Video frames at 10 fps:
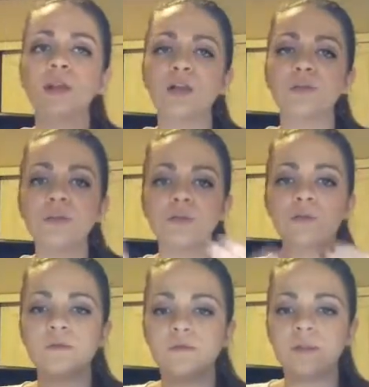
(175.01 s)

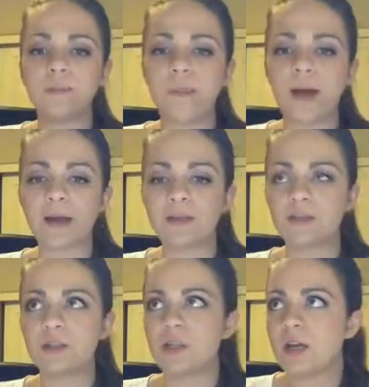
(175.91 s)
Visual feedback
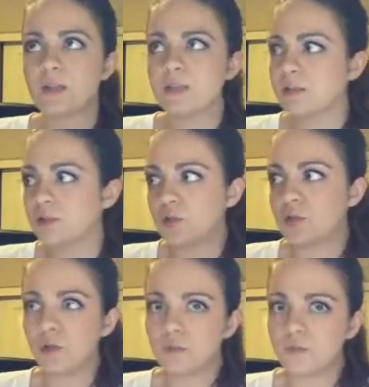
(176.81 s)
suggests there's
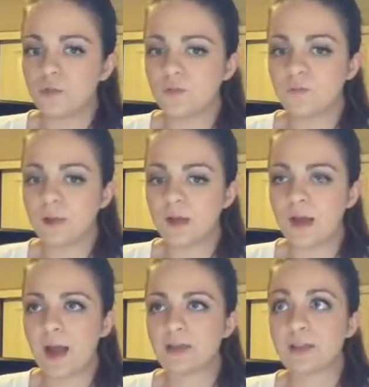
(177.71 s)
no movement
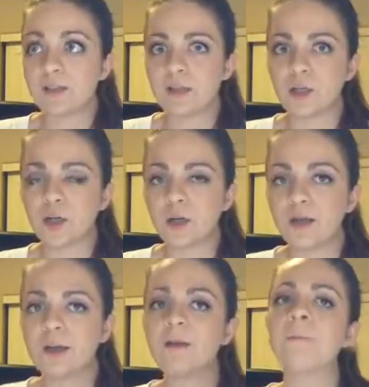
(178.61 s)
actually
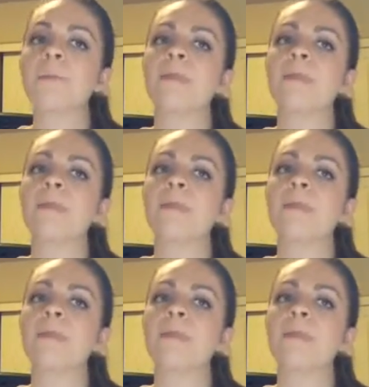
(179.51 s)
occurring.